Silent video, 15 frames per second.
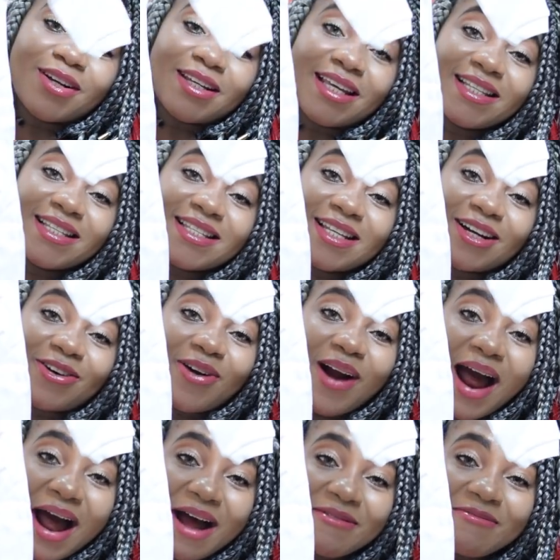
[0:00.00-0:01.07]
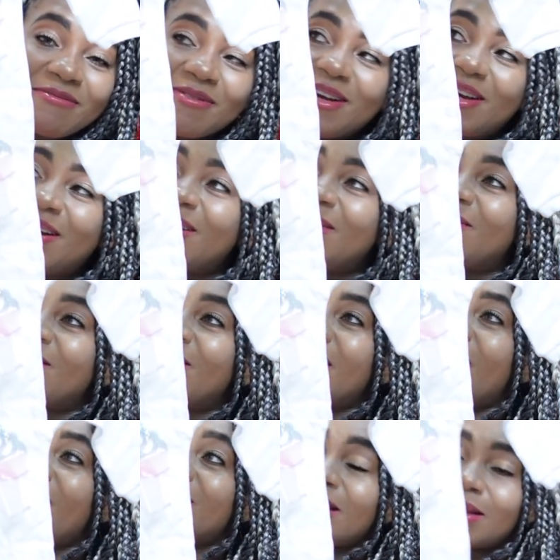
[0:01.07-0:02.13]
on Instagram, but
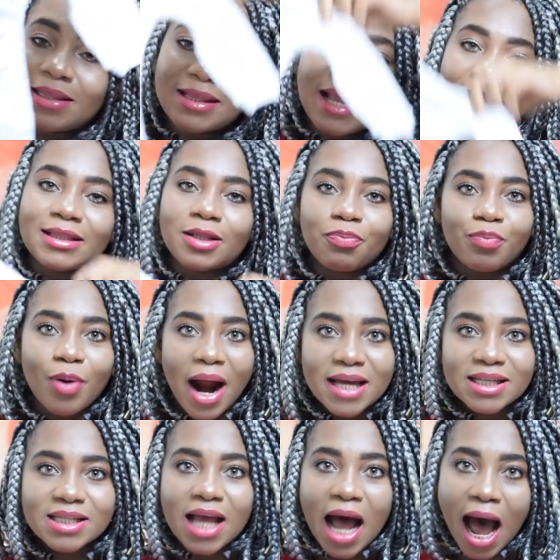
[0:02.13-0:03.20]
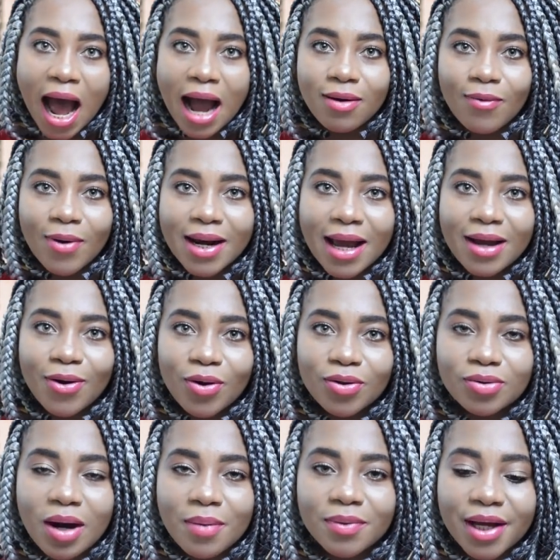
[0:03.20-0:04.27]
like the price tag, when I go
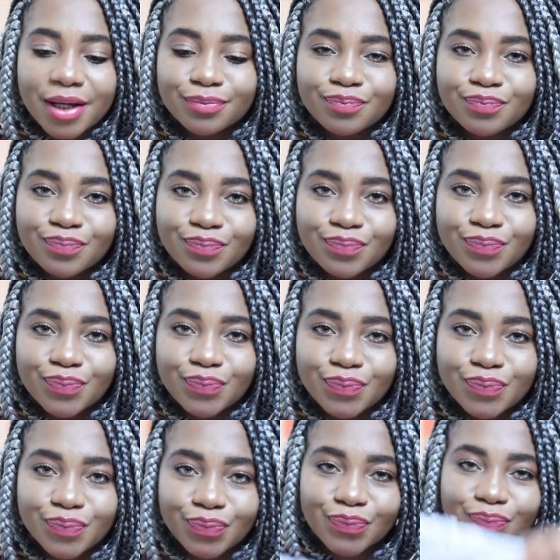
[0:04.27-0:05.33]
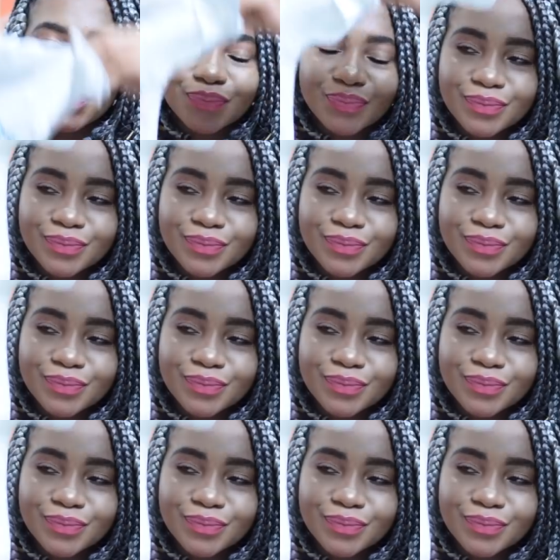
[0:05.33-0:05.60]
through, I'm like,